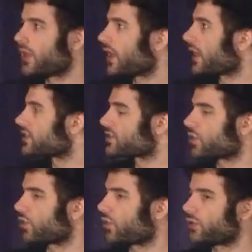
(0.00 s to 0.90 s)
And
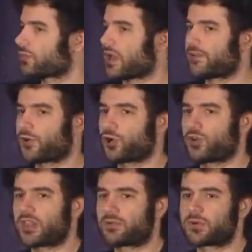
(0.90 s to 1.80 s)
so you may have heard
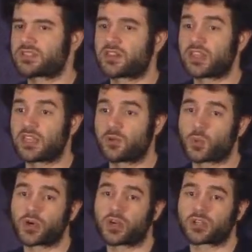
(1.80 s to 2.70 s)
that recently
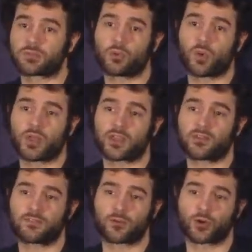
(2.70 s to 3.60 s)
we're deploying
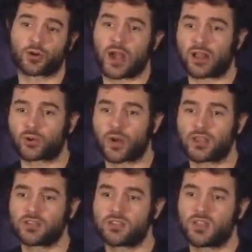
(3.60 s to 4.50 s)
for
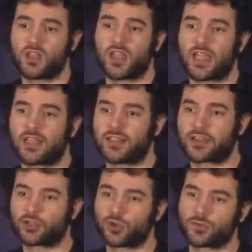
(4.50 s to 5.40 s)
Algorand, a
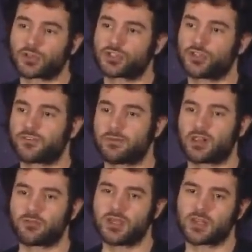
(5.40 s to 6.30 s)
layer two version of
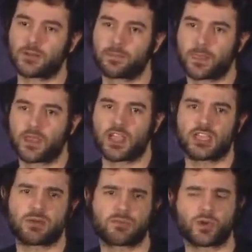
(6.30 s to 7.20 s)
Milkomeda. And
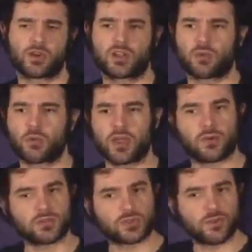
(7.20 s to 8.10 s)
you might be wondering, well,
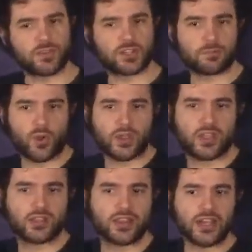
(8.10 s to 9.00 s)
wait, so if they're deploying
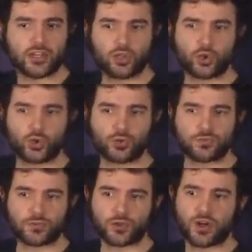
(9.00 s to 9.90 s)
a layer two
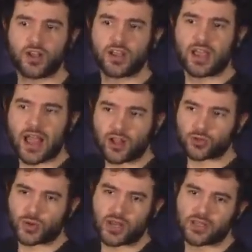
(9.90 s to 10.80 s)
for
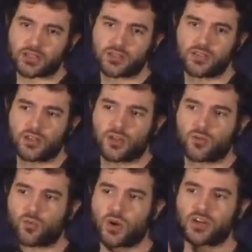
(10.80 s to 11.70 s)
Algorand,
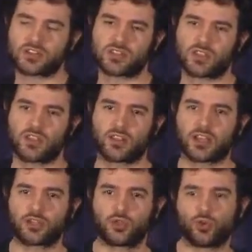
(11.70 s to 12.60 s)
where's the
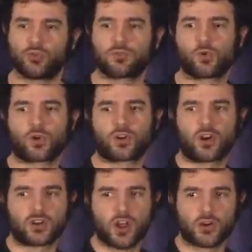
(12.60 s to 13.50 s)
layer two for
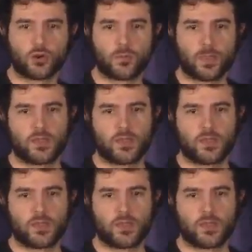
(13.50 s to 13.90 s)
Cardano?